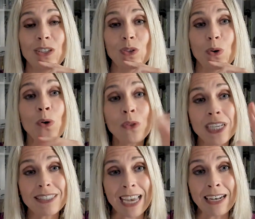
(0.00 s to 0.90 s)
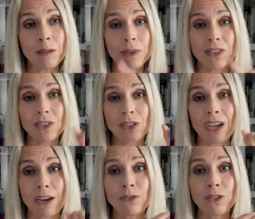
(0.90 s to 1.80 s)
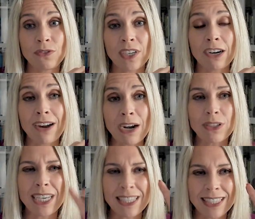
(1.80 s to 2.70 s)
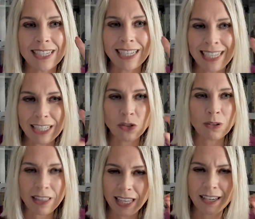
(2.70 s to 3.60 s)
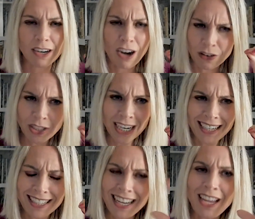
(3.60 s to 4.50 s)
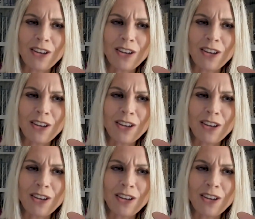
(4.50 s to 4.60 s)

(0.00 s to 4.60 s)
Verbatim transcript: So all these elements you have to figure out, is it literally the content?